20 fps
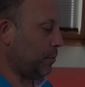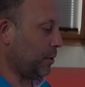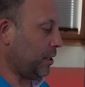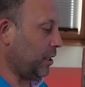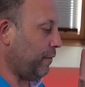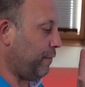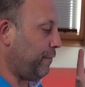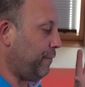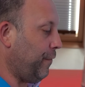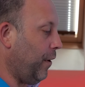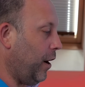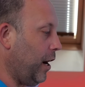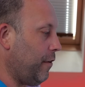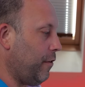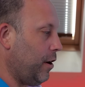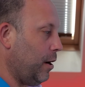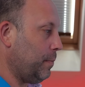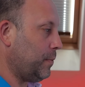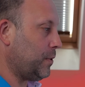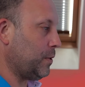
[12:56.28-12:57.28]
we're going to fire
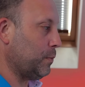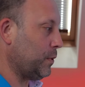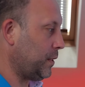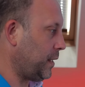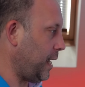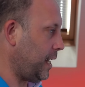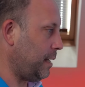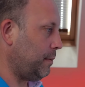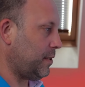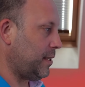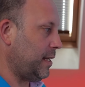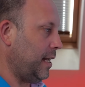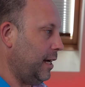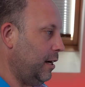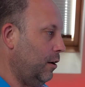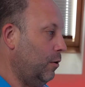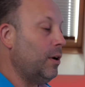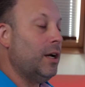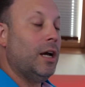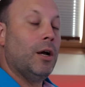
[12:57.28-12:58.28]
up some games
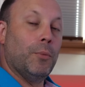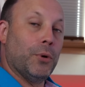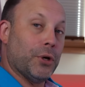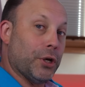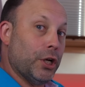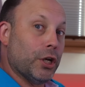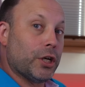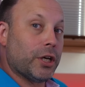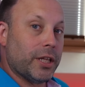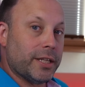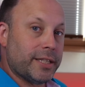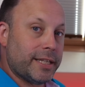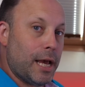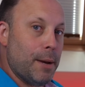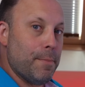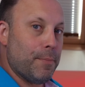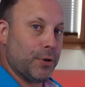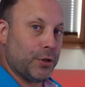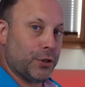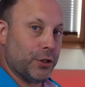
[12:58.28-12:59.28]
now. We're going to look at the
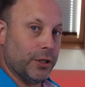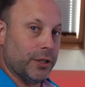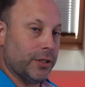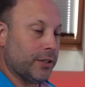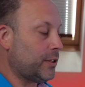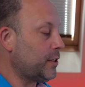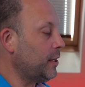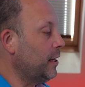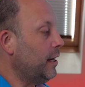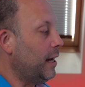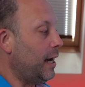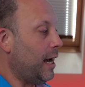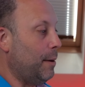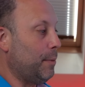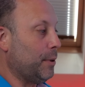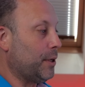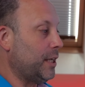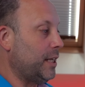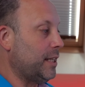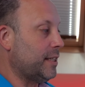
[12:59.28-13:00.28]
temperatures, and
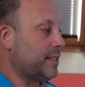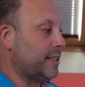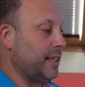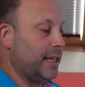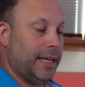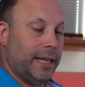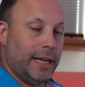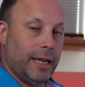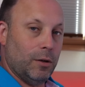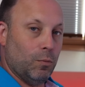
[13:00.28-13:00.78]
we're going to see